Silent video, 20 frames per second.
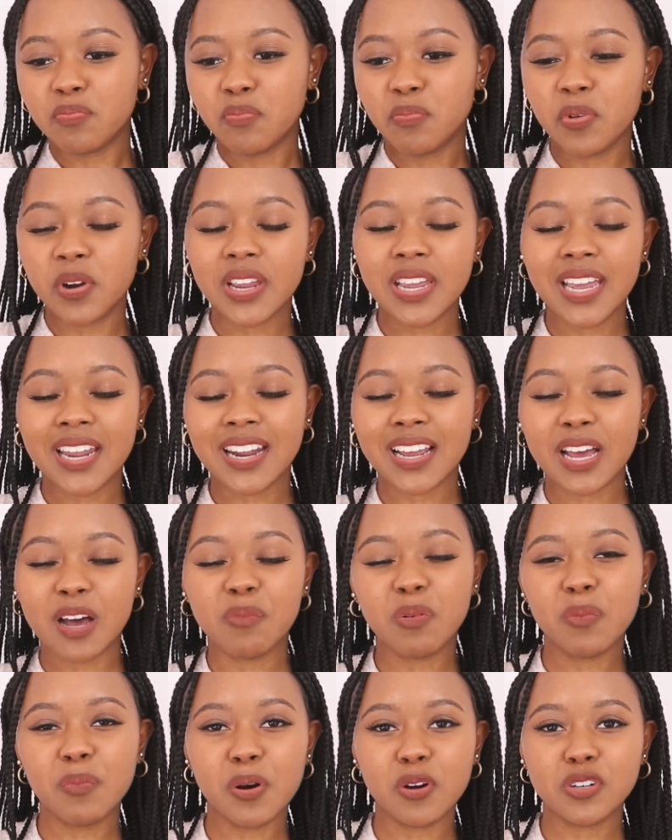bring in a
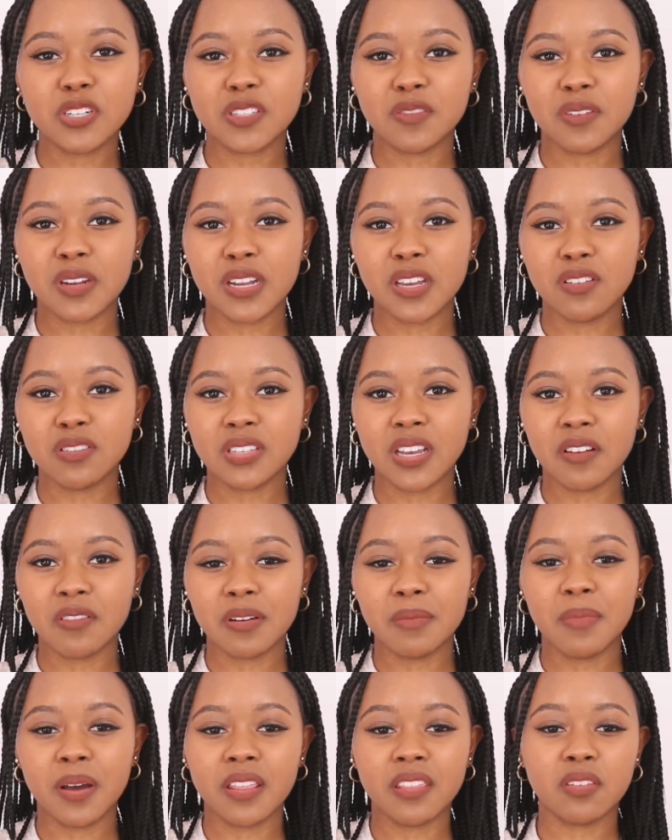couple bonus videos every
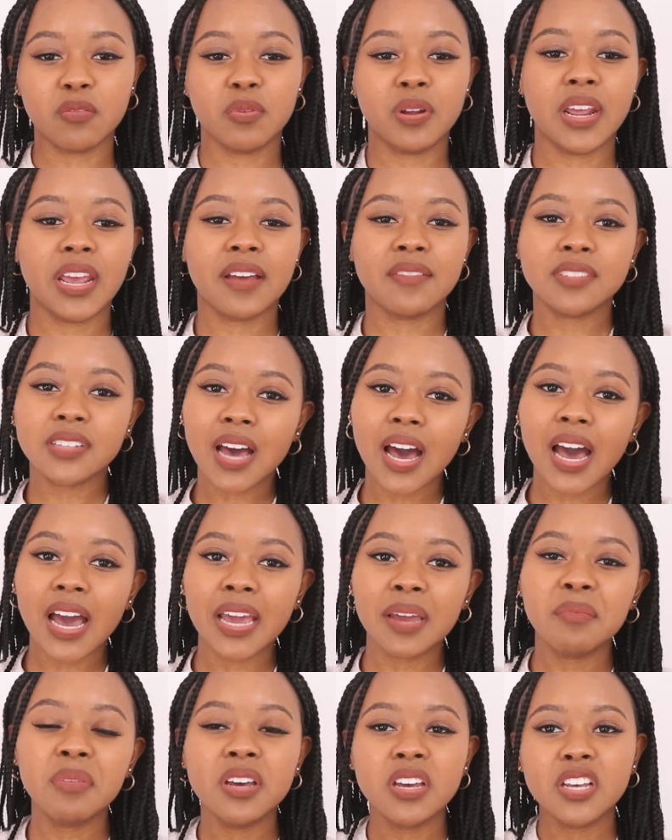month when I have
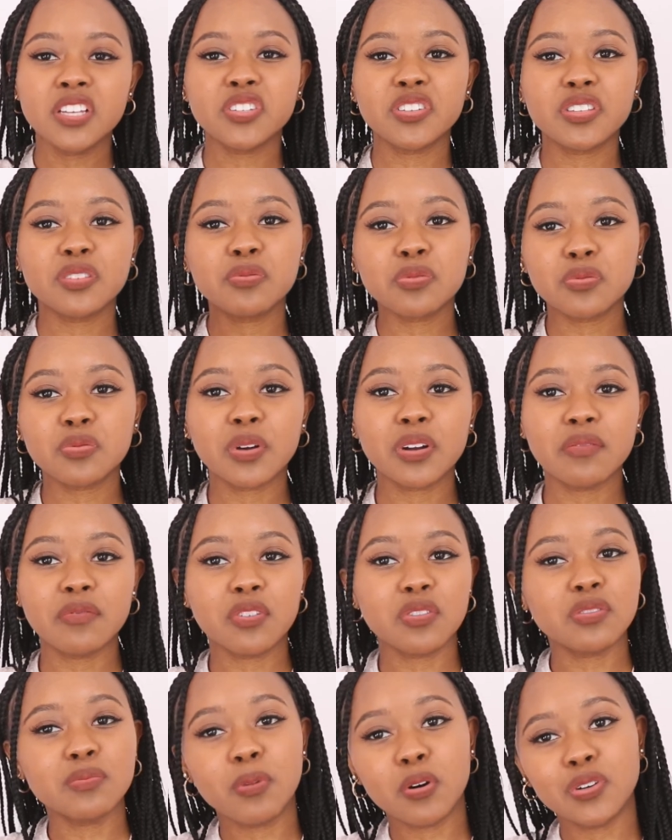time. So this was one of
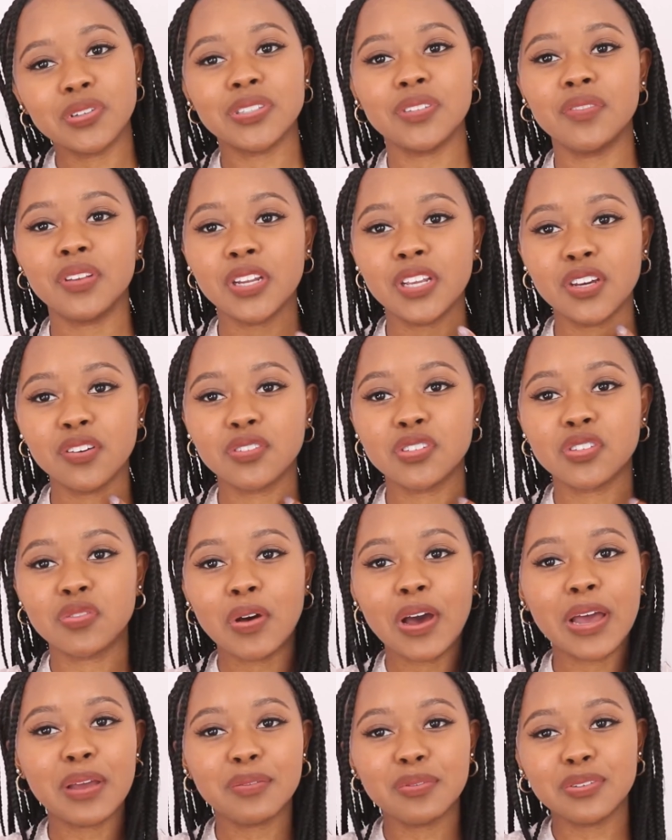those bonus videos. So
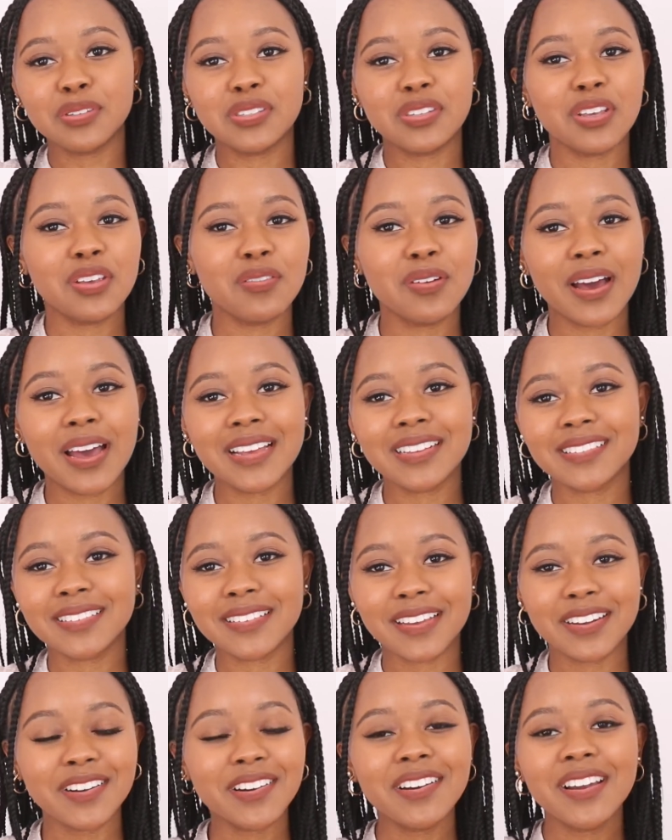I will see you guys
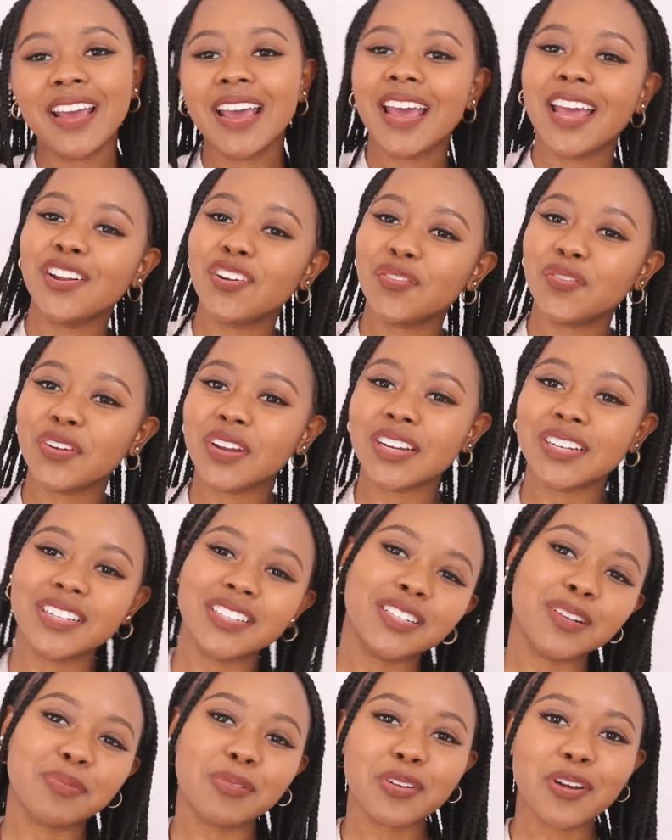later, and don't forget to
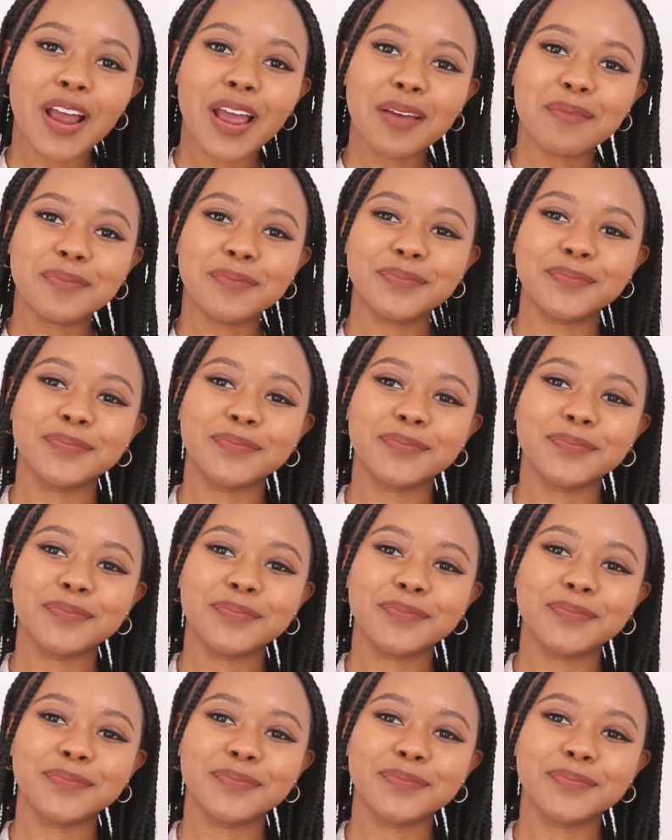subscribe.